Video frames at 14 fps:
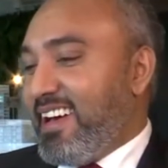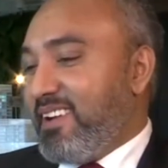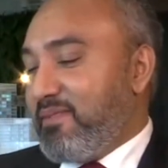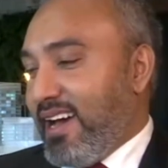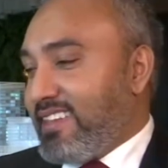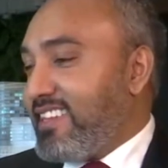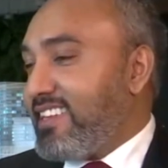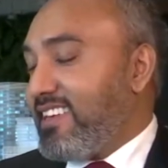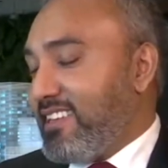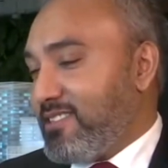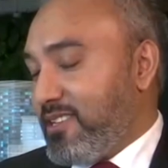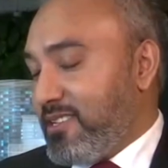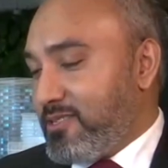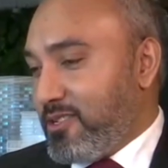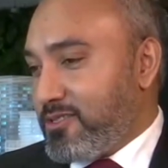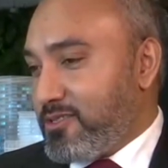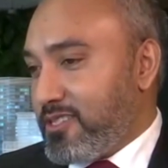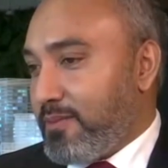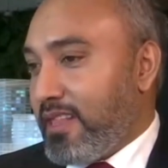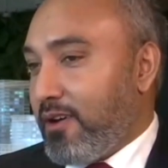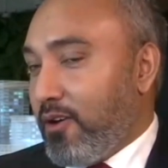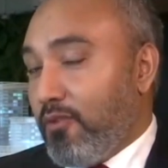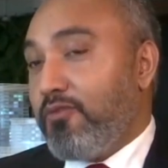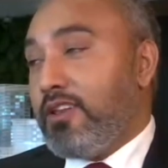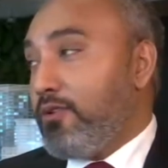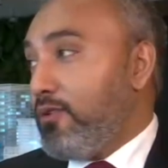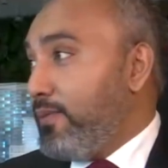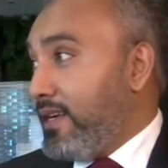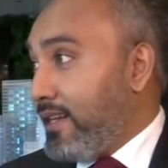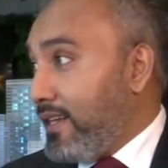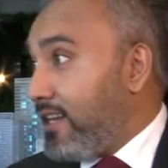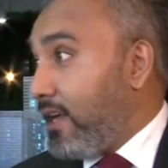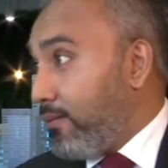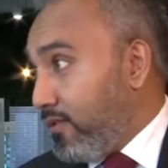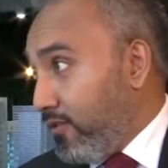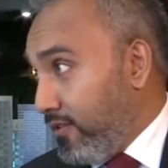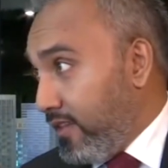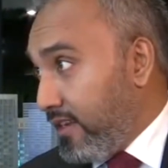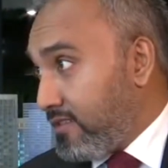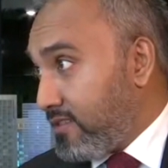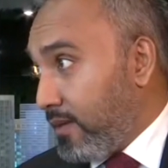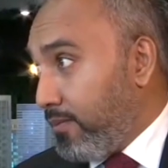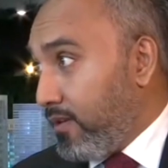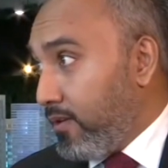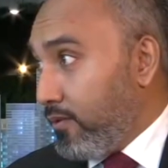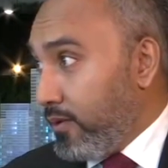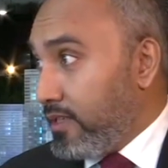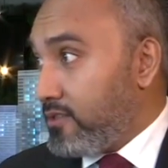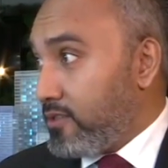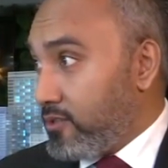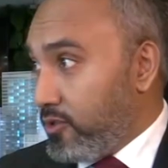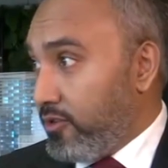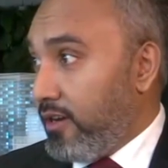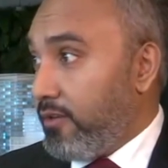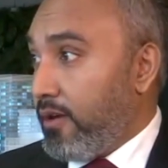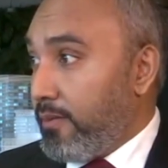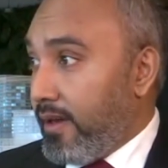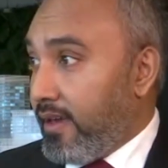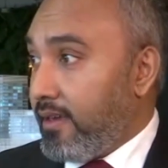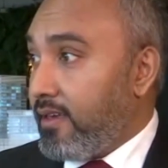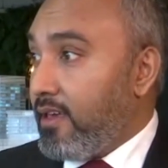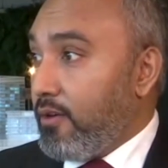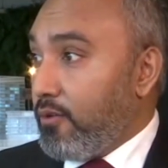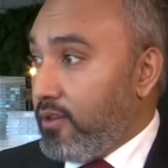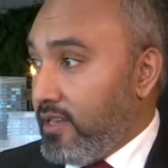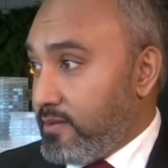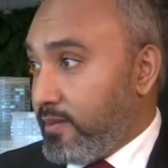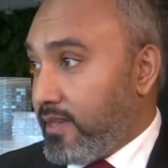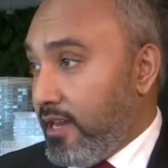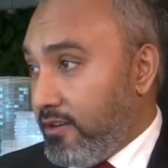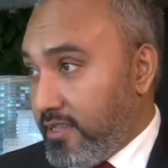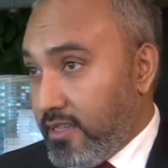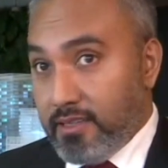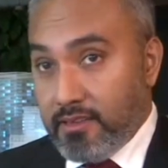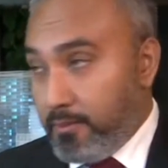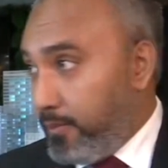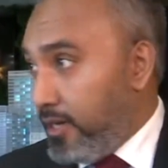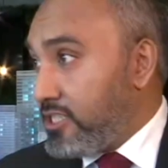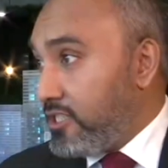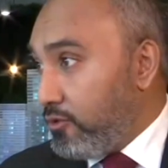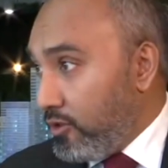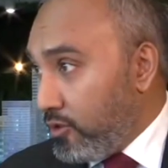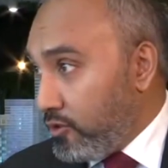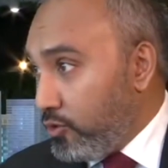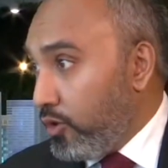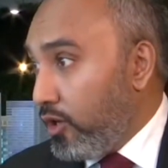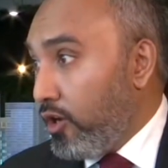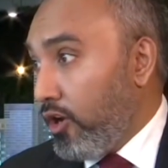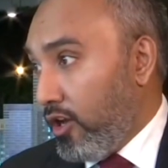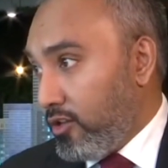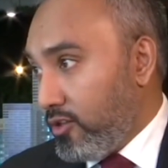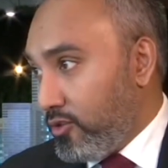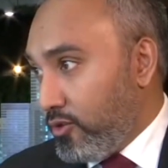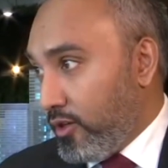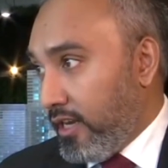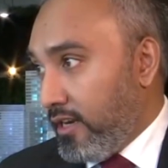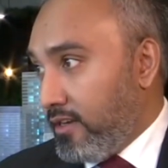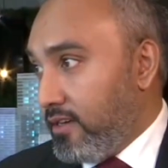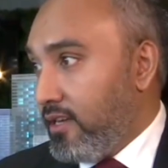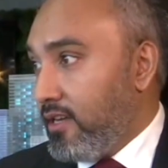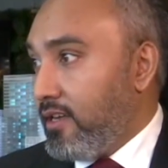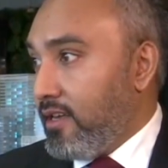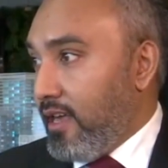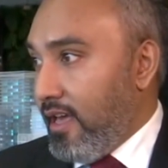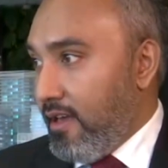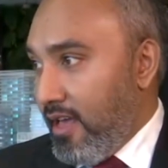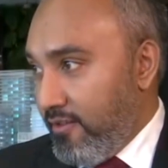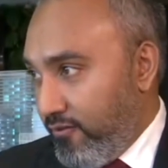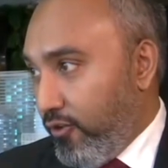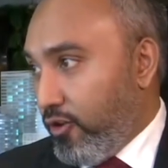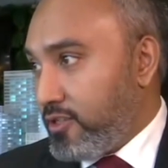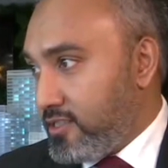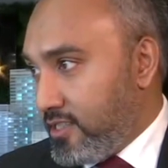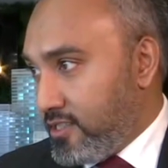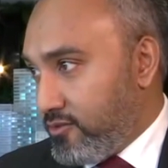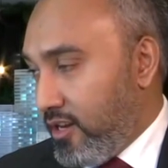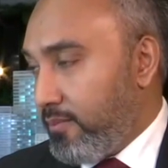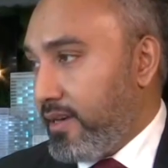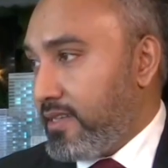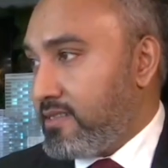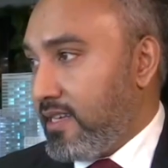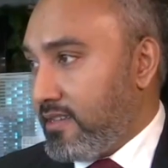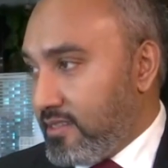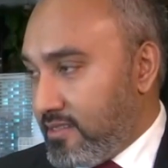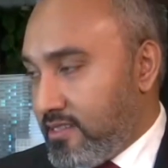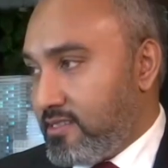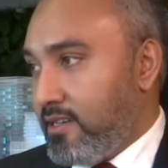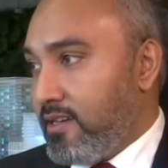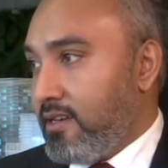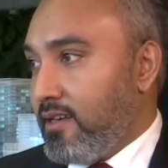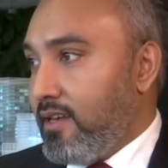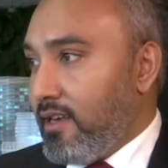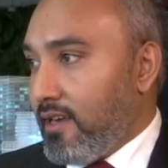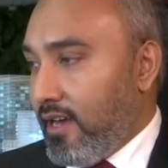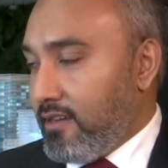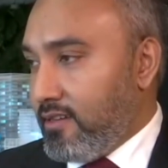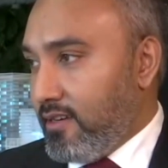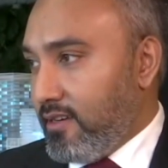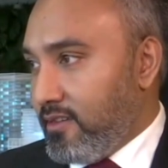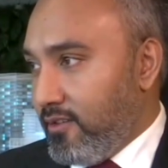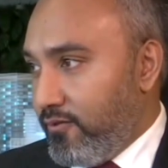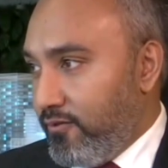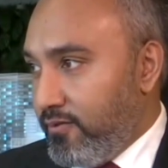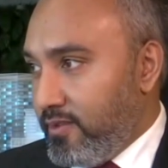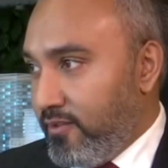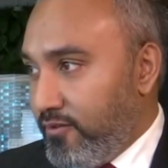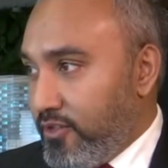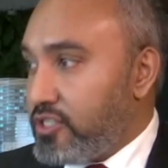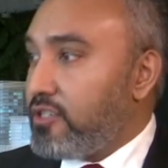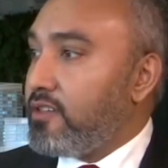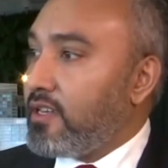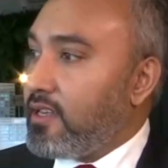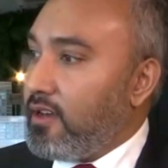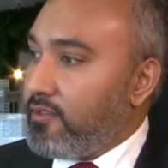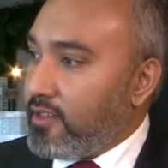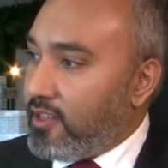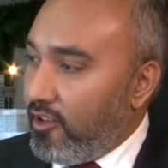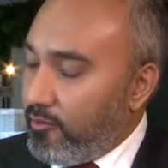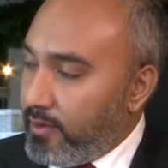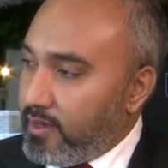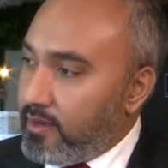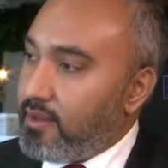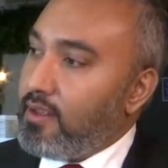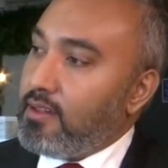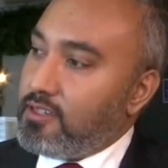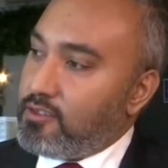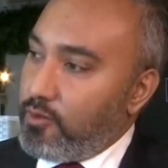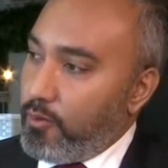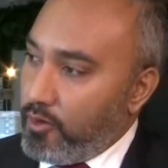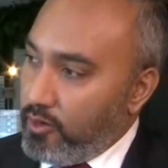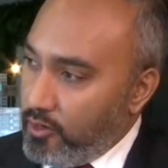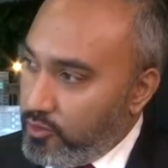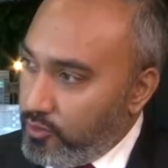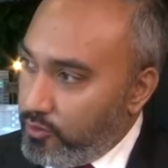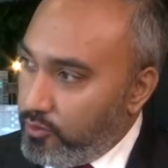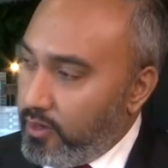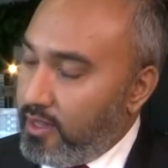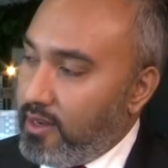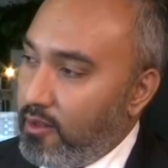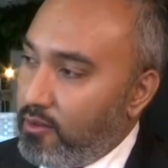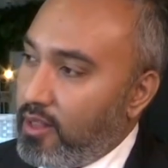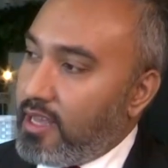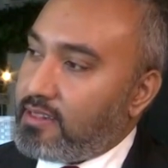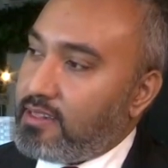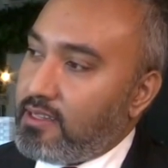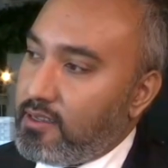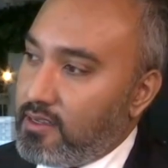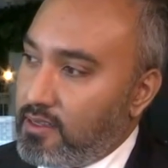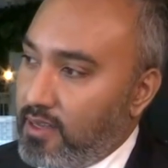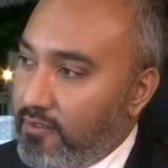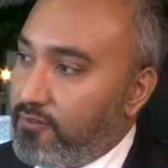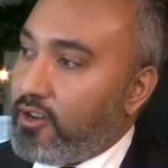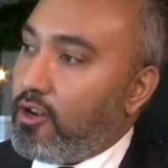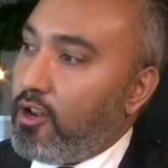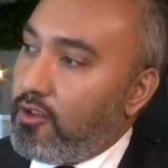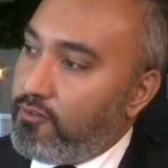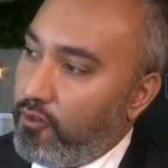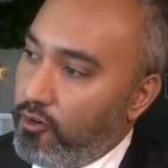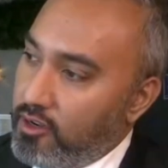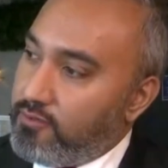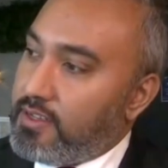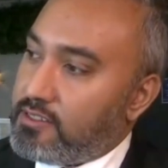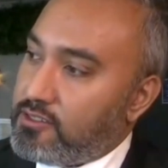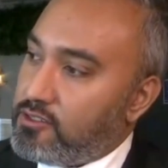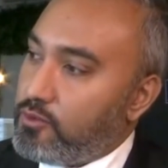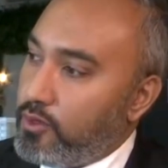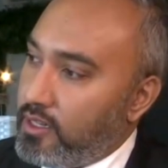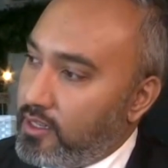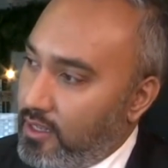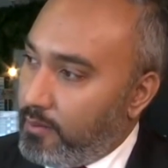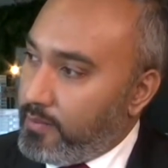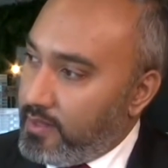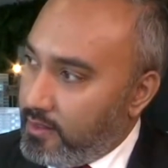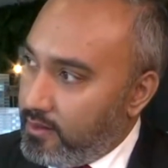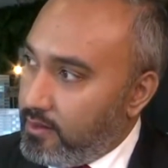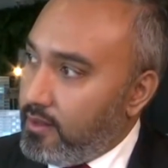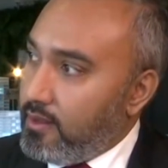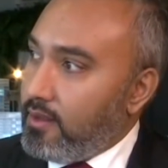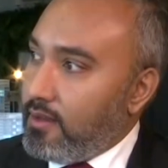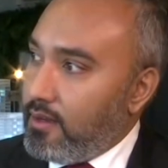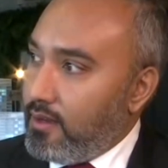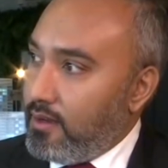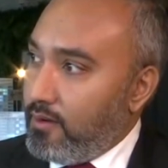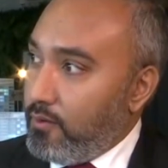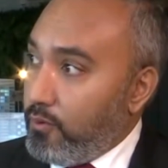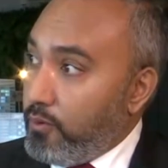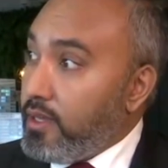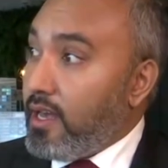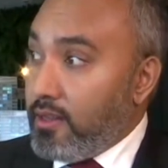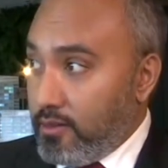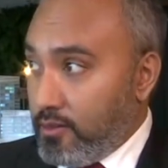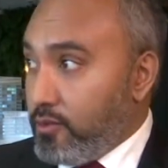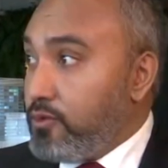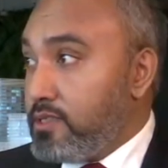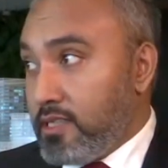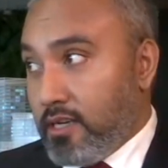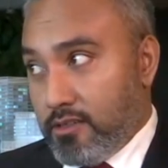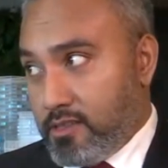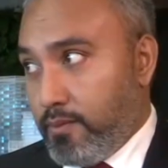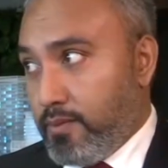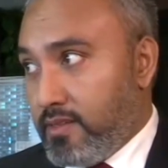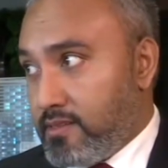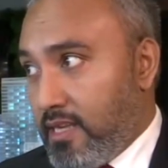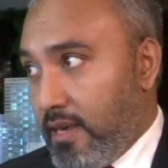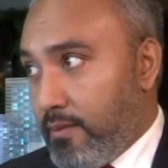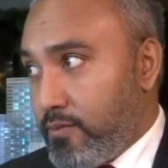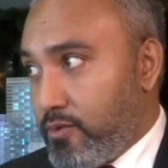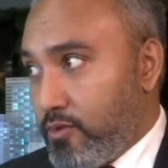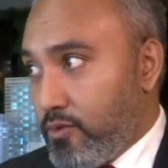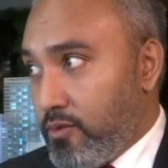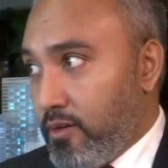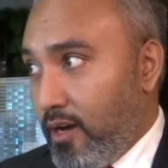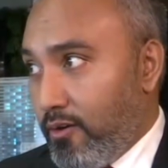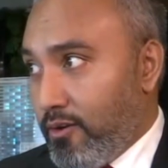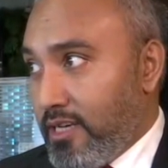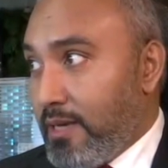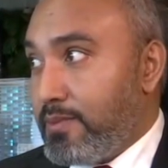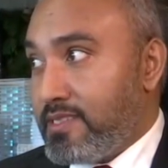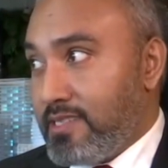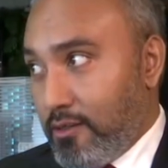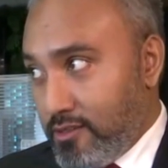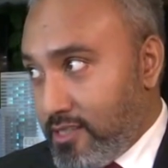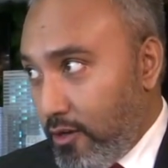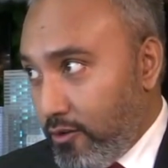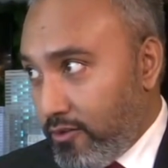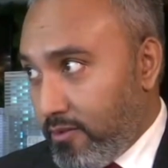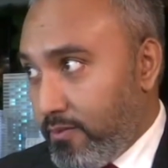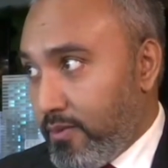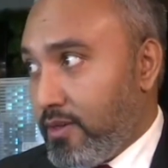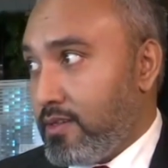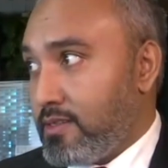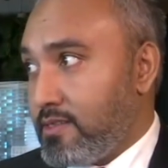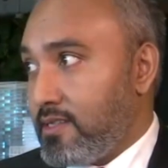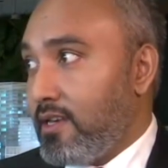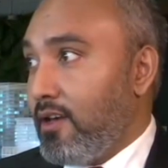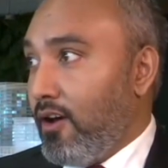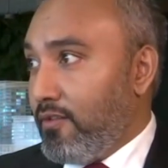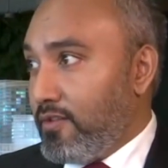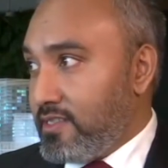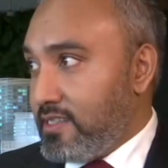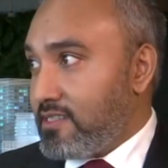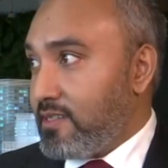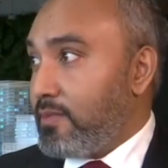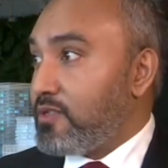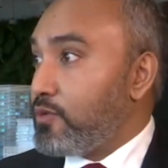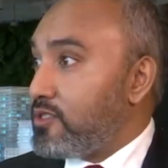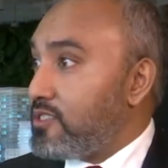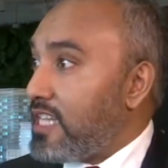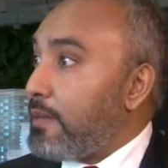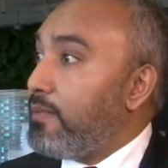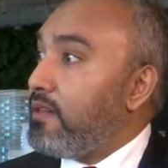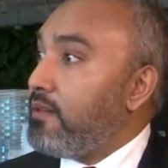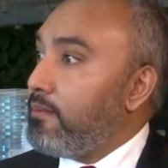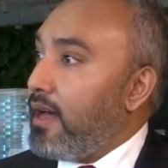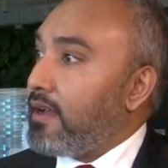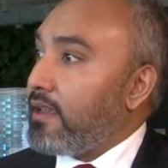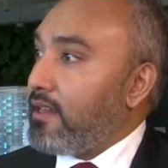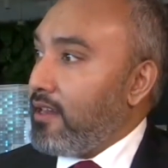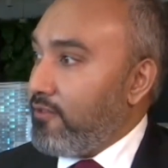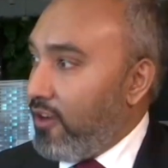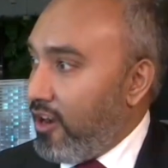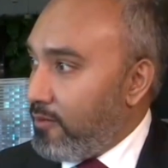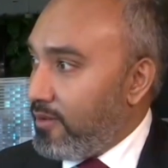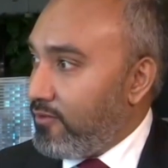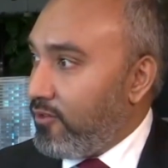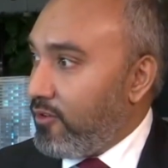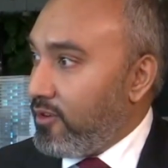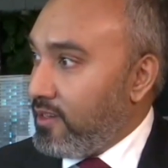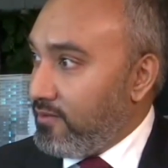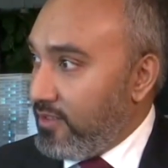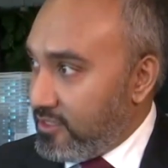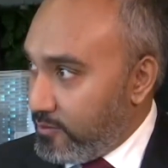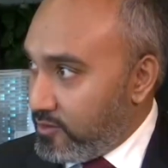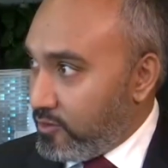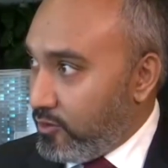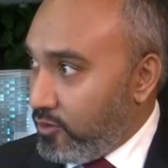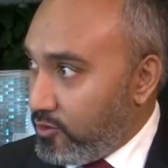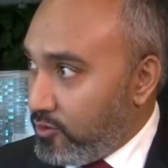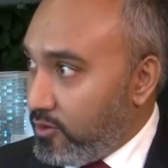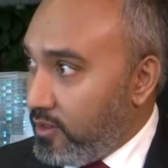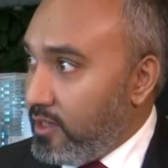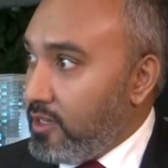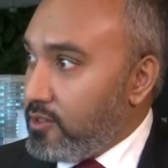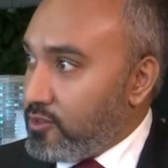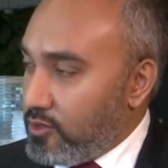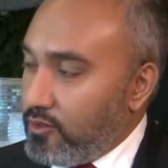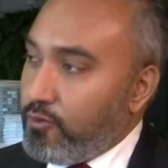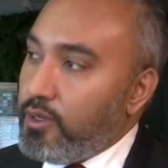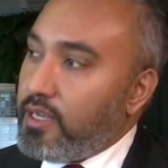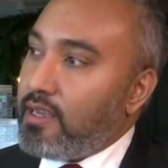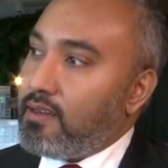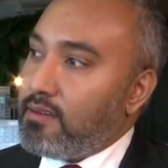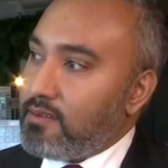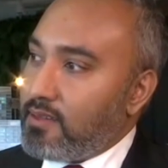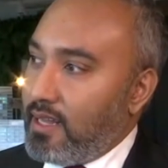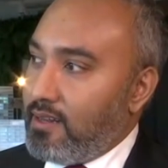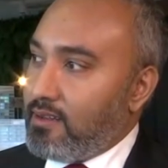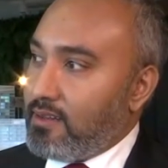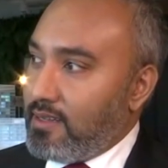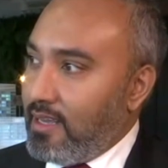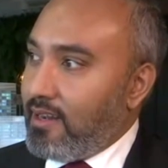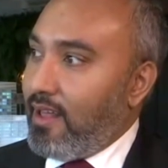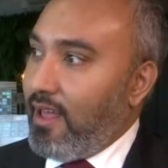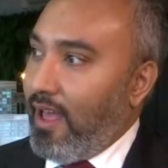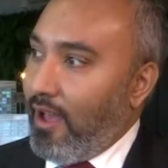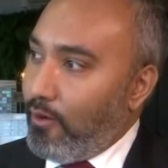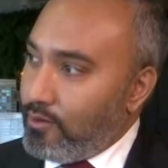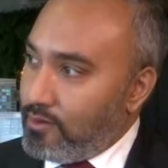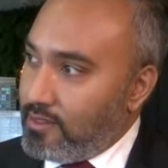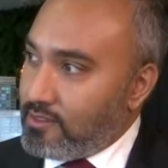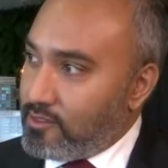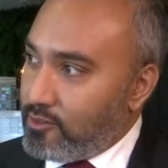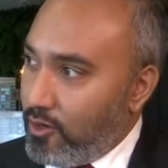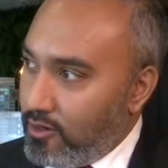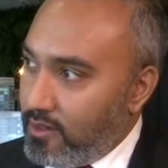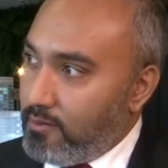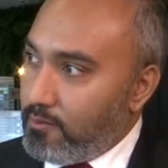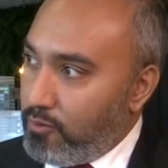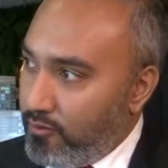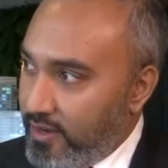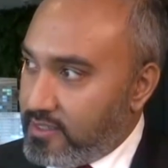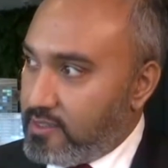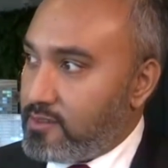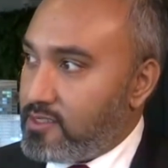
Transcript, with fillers: uh, but, I think it's, it's, also something that hopefully will be cleared up over the next couple of weeks or so, right, whereby we'll have some clarity. The budget will do a lot to kind of enforce this, right, by saying this is the kind of the, the, the vision of the, of the government, yep. this is what we're going to do, and they'll, I think, comfort a lot of foreign investors who want to come here. Uh, we are losing out some of this game to our neighbors down south because obviously it's a much more stable market environment for investments to go to. So if we can kind of get our things in order and provide some